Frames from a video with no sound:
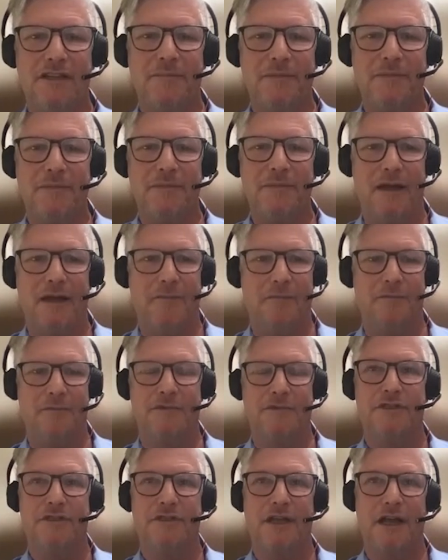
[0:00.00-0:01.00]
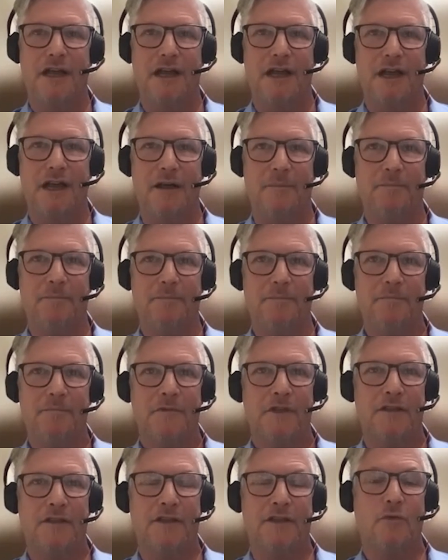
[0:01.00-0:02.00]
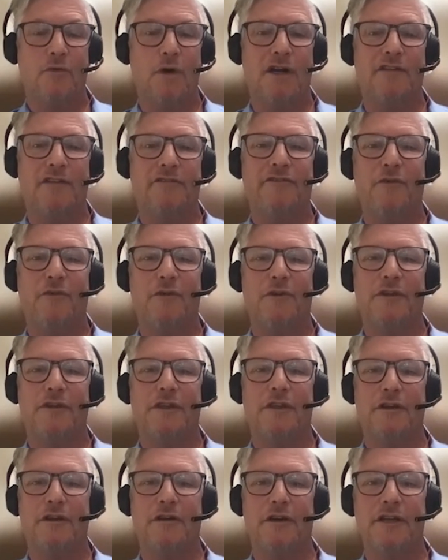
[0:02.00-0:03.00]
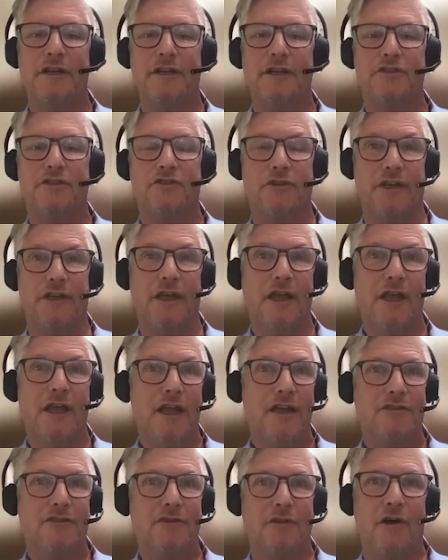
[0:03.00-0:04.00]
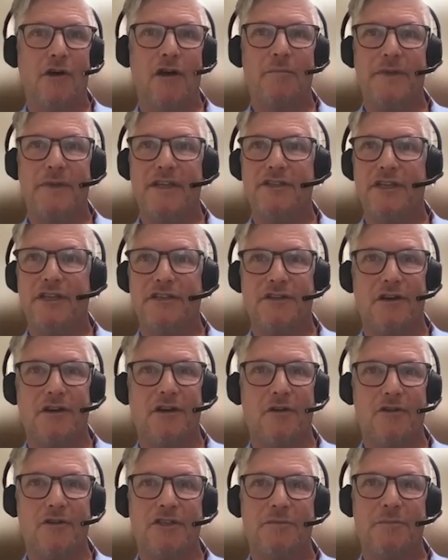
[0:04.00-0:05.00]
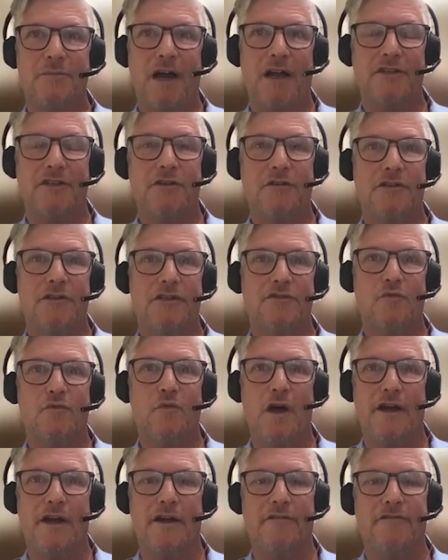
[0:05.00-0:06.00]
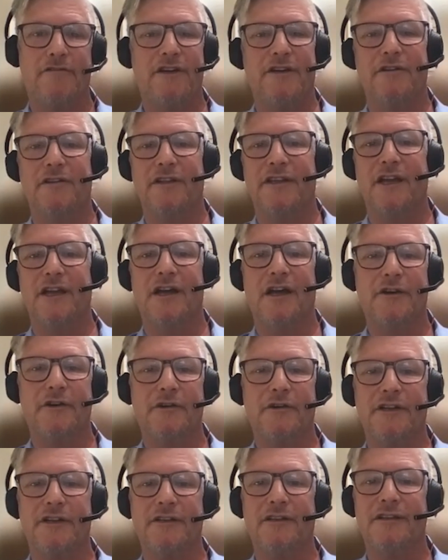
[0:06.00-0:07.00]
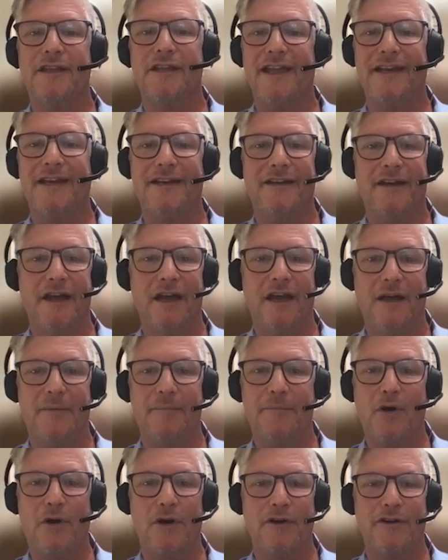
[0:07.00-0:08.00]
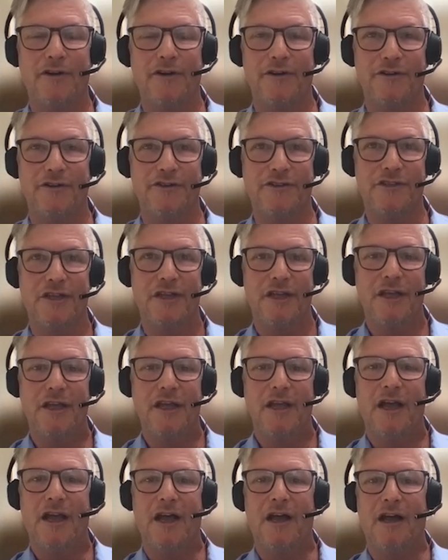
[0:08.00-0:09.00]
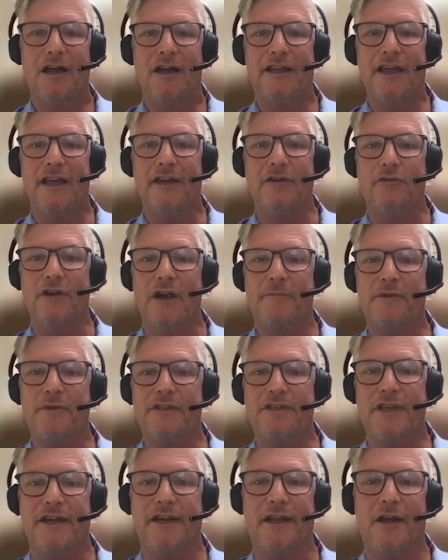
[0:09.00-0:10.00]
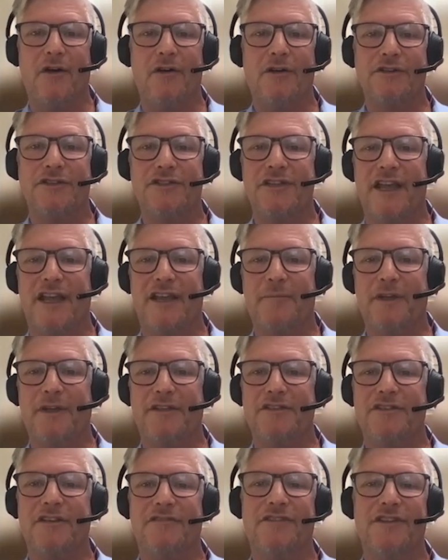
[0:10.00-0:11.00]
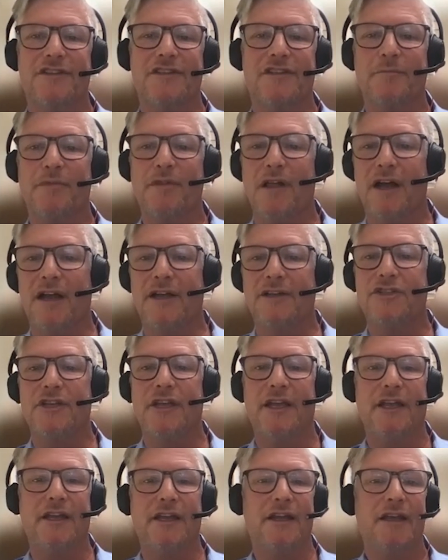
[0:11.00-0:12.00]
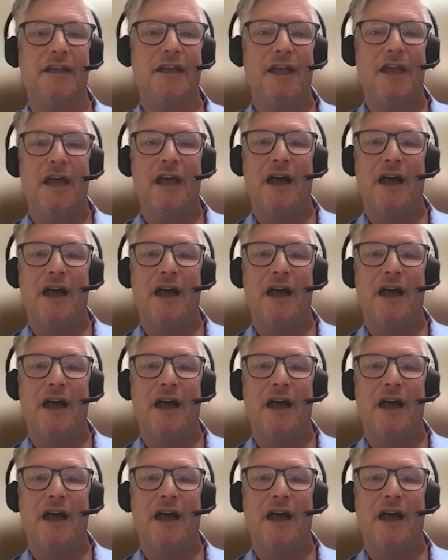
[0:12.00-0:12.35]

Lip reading: TPMs in the 24-year history. So Long Beach, as our host sponsor, is one of nearly 110 partners, again, representing all segments of the supply chain.